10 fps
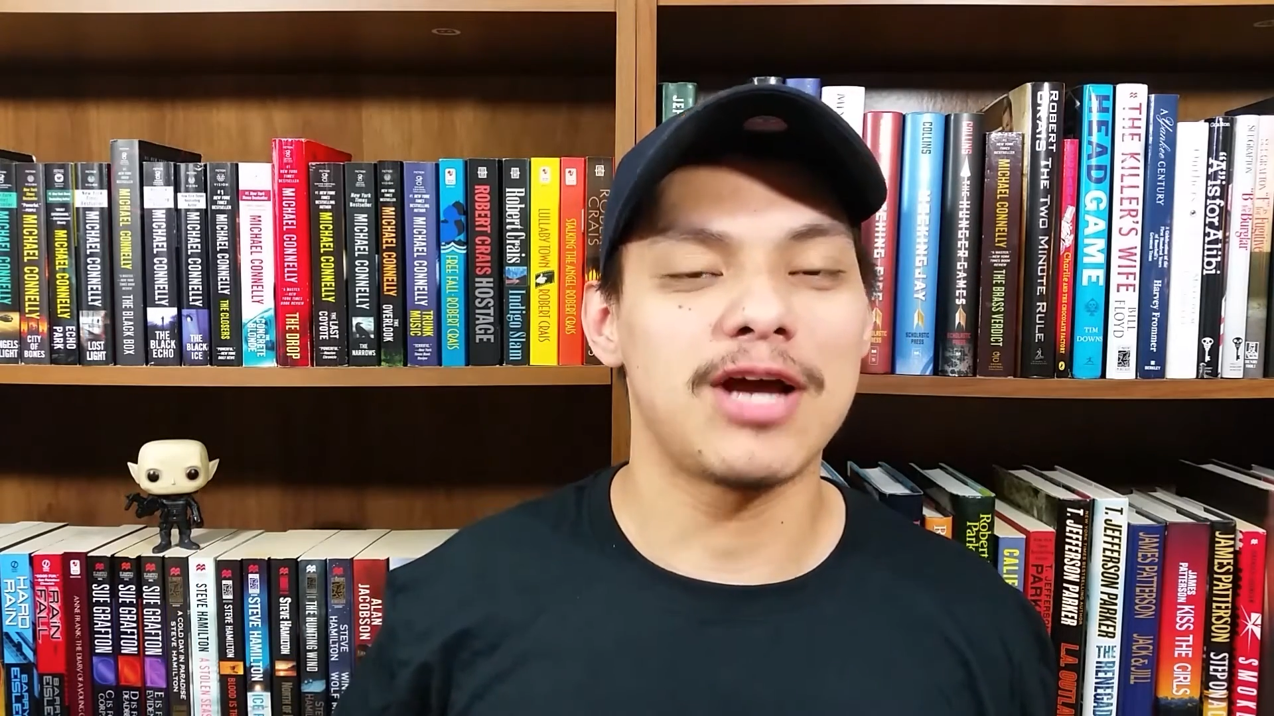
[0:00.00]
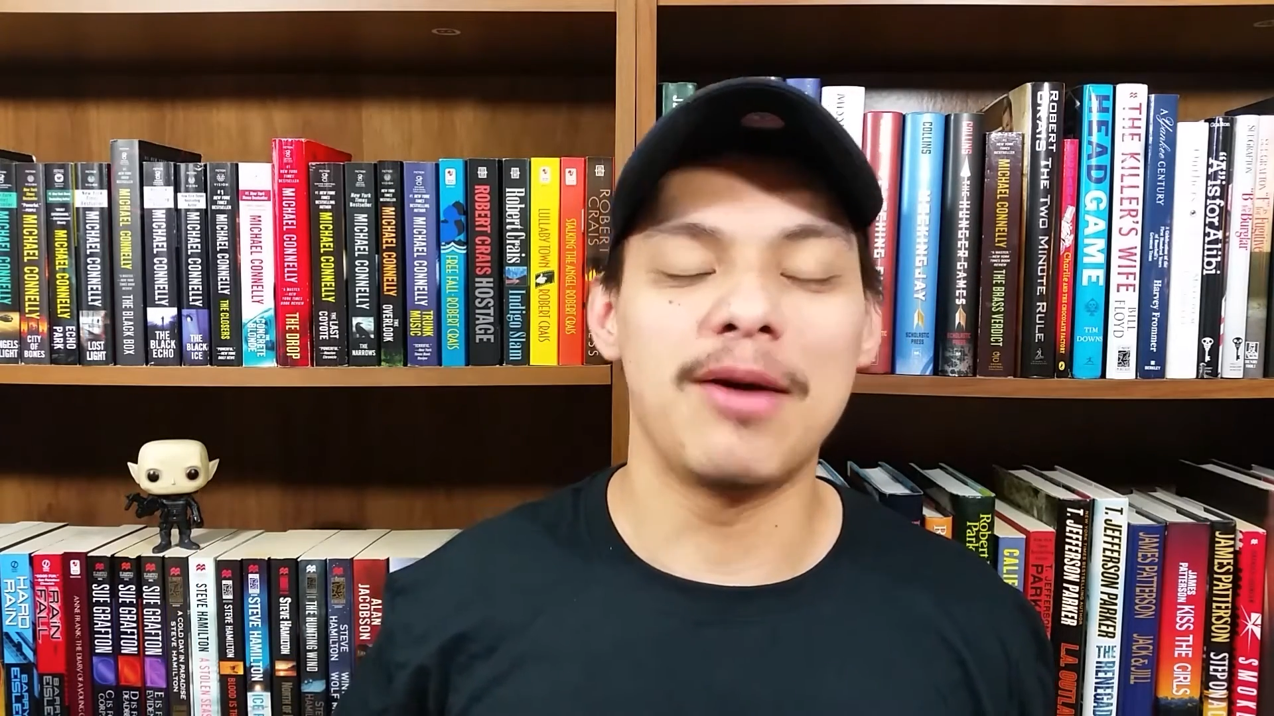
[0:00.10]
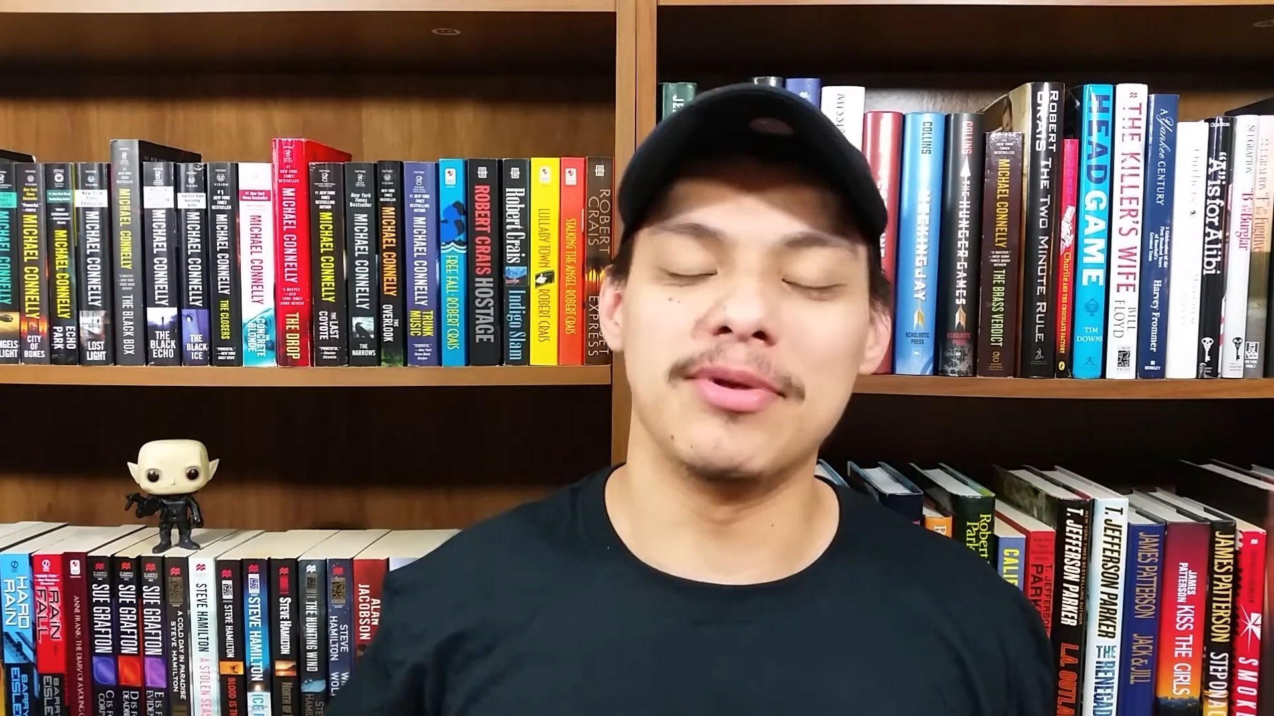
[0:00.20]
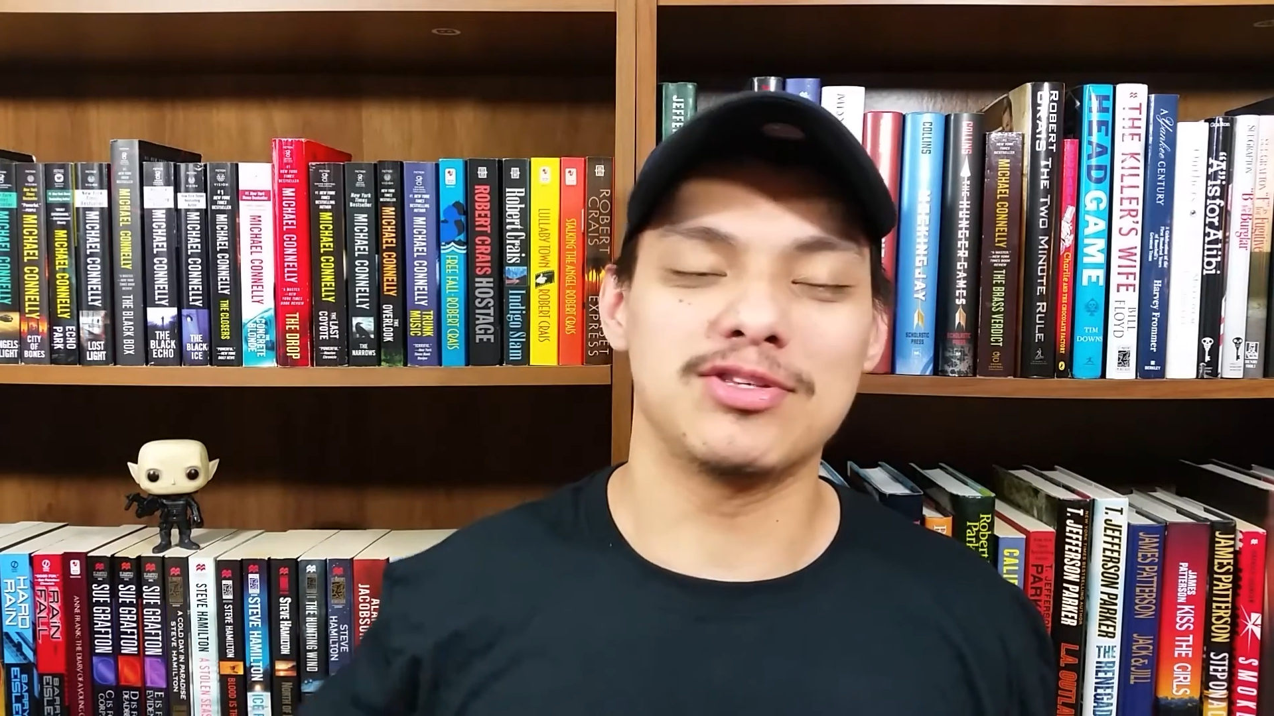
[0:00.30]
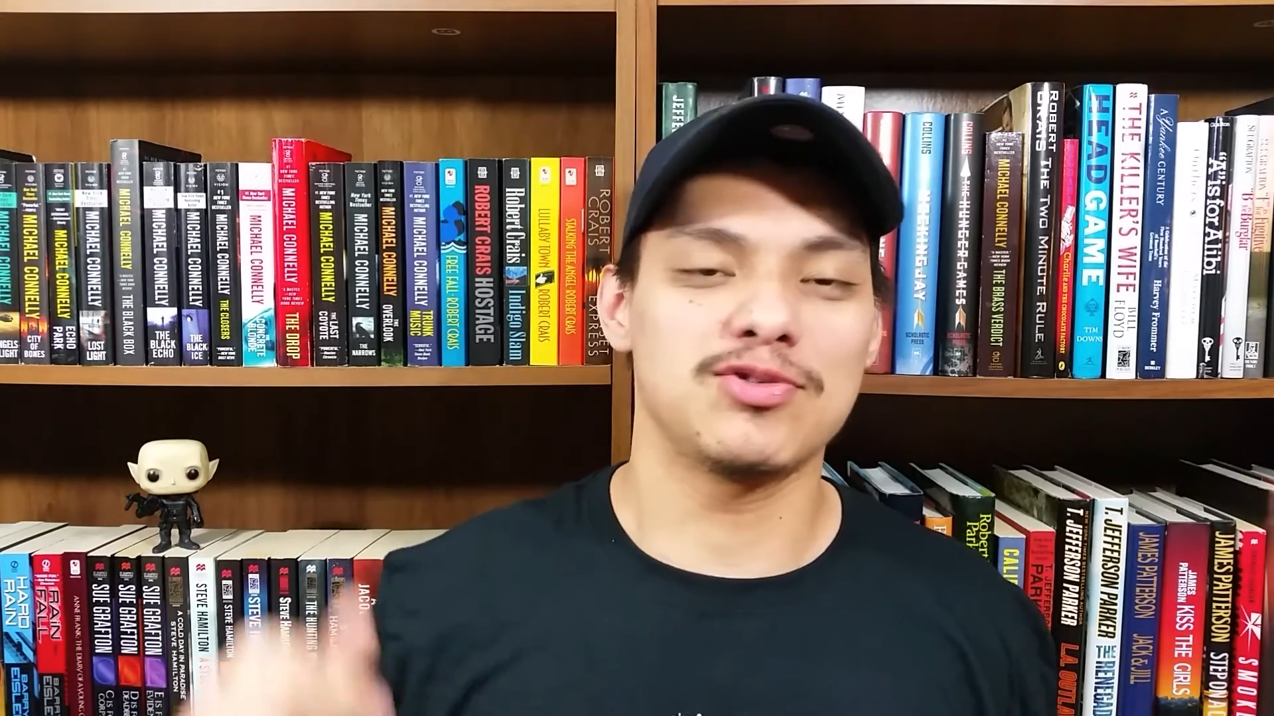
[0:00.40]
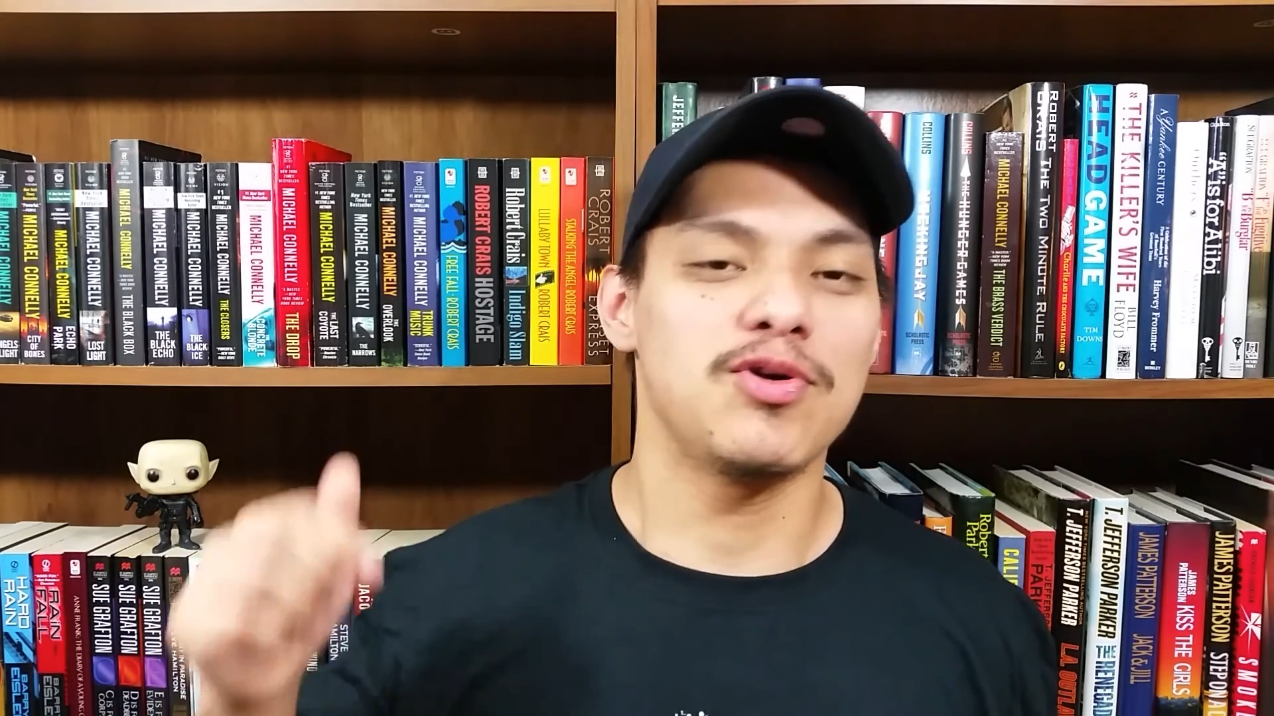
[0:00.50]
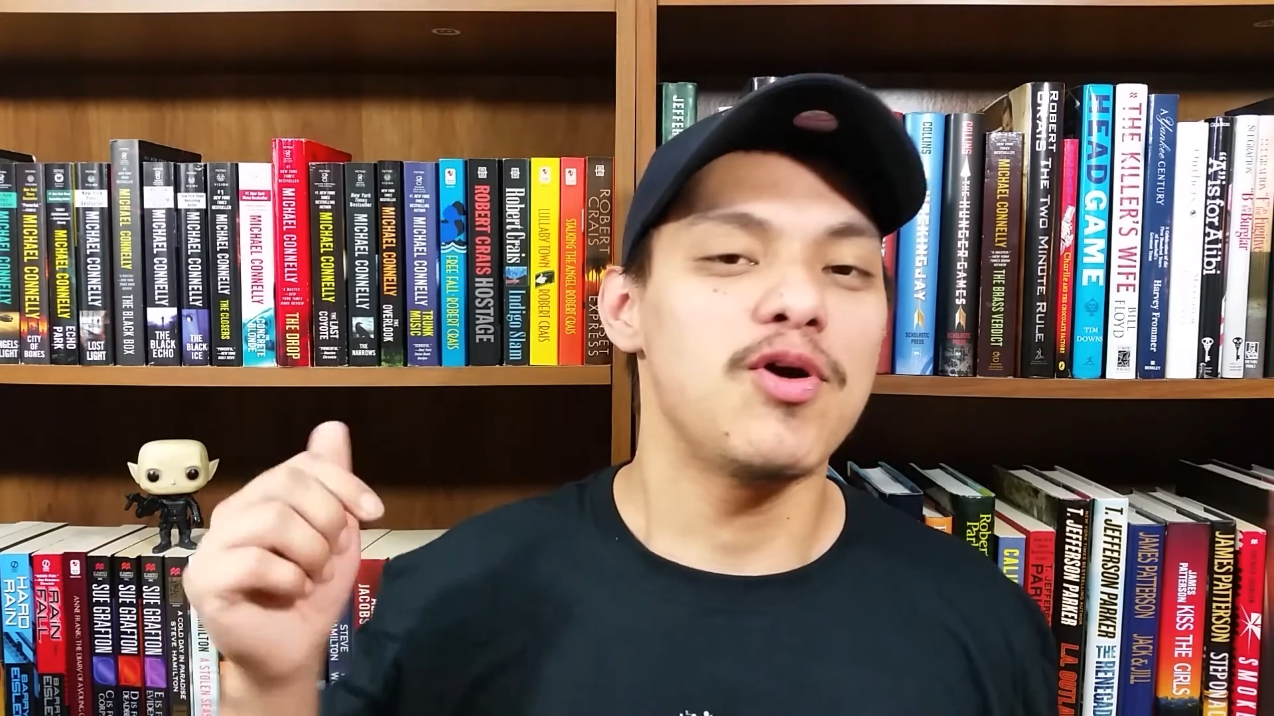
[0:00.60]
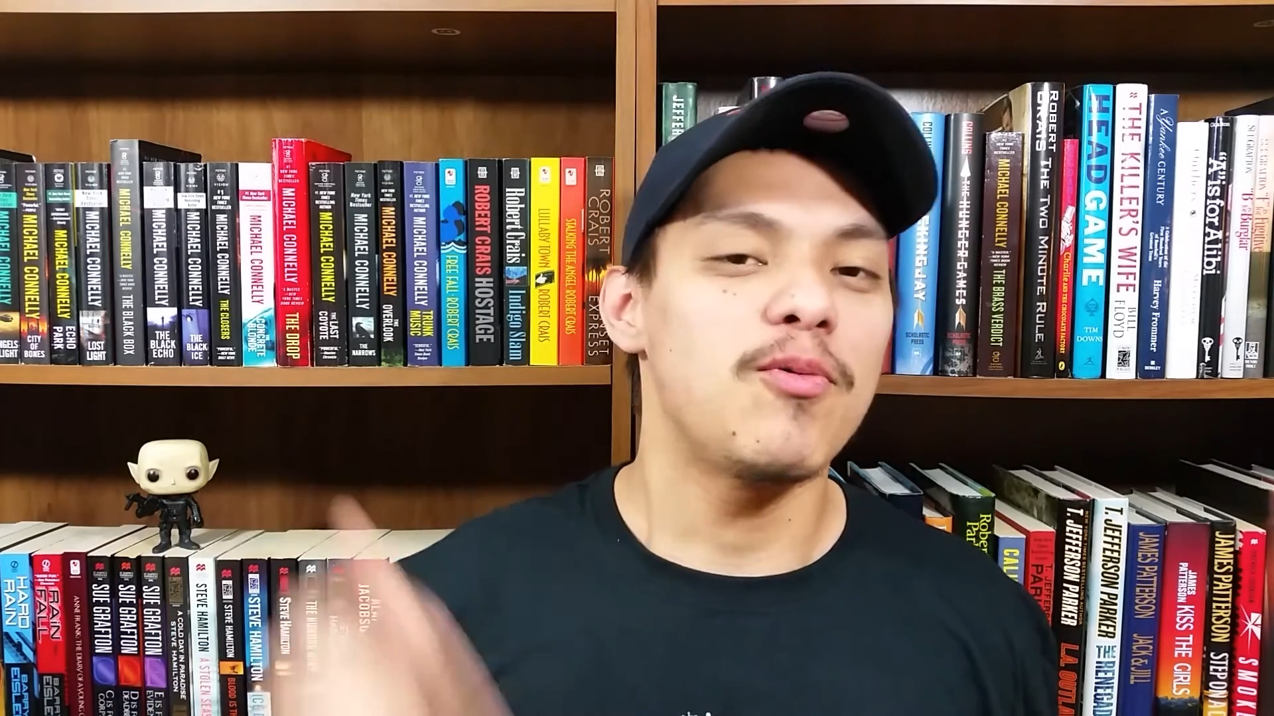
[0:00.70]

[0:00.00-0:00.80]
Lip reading: comments,